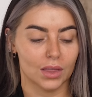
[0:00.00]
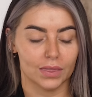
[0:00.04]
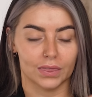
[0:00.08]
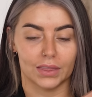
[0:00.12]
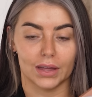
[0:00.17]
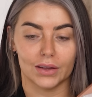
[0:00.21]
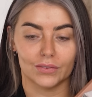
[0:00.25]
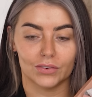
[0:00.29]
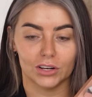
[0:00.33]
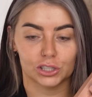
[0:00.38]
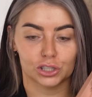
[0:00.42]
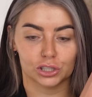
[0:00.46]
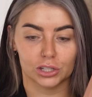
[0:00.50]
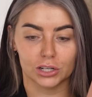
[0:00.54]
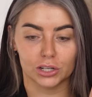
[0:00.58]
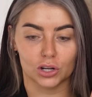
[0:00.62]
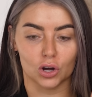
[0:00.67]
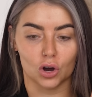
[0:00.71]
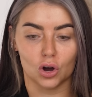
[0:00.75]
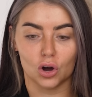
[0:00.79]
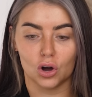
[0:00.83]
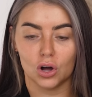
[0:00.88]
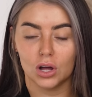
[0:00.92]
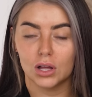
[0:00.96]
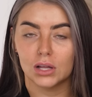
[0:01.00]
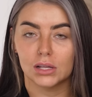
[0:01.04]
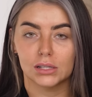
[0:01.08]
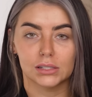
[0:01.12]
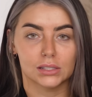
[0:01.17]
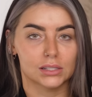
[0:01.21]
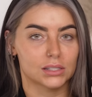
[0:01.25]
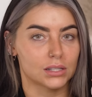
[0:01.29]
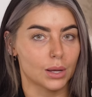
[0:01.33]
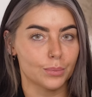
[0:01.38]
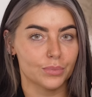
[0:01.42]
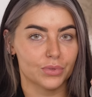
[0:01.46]
They've literally got
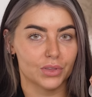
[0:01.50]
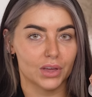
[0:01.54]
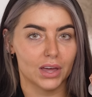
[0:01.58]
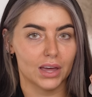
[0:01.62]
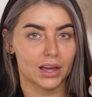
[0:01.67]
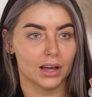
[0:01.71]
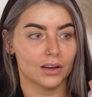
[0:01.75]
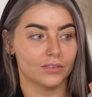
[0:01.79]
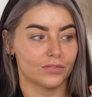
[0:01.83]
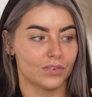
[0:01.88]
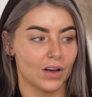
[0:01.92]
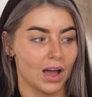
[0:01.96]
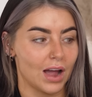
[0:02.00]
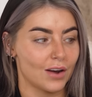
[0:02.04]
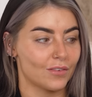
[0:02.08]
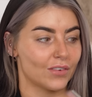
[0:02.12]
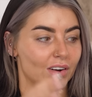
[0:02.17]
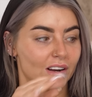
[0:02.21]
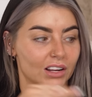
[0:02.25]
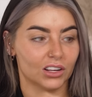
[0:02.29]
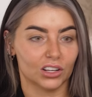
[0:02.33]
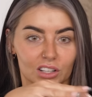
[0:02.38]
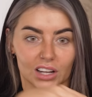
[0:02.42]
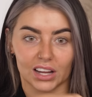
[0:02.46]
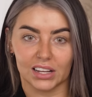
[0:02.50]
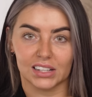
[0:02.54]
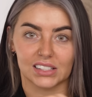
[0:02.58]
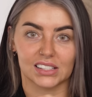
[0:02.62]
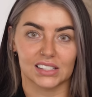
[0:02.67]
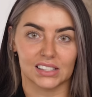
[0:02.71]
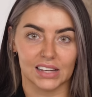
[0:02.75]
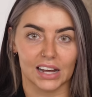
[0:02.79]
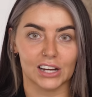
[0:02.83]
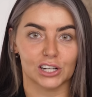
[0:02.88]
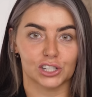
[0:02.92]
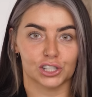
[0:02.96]
something for every little like
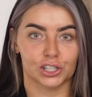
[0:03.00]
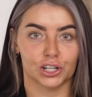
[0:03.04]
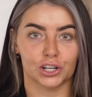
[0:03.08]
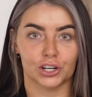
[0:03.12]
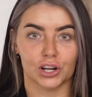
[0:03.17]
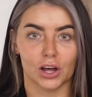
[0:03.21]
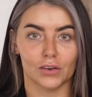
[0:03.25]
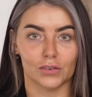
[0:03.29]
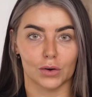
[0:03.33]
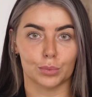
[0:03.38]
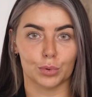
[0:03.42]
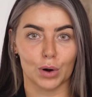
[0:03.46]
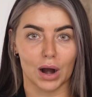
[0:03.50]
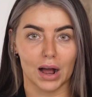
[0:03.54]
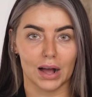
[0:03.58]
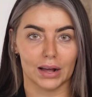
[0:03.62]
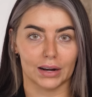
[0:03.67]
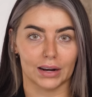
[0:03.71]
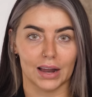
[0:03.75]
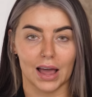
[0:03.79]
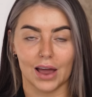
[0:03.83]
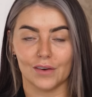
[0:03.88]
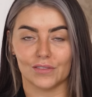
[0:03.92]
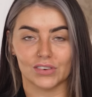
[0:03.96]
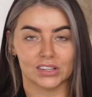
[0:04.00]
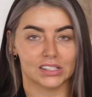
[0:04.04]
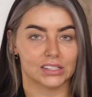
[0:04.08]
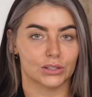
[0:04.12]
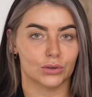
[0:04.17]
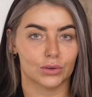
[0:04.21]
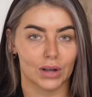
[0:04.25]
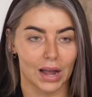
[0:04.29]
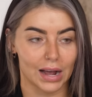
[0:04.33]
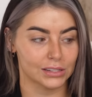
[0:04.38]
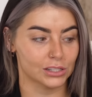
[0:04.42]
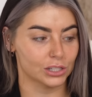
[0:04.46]
section of a brand, like every
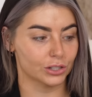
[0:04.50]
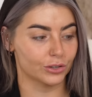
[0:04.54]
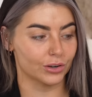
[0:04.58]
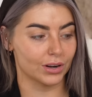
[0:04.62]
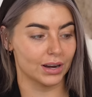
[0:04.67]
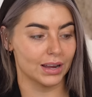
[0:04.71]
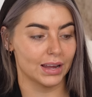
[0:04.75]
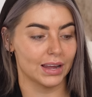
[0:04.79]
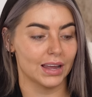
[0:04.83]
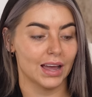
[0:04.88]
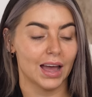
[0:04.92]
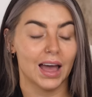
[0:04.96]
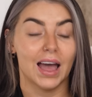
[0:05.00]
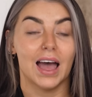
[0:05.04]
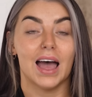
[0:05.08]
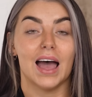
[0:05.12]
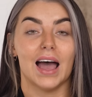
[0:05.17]
single category.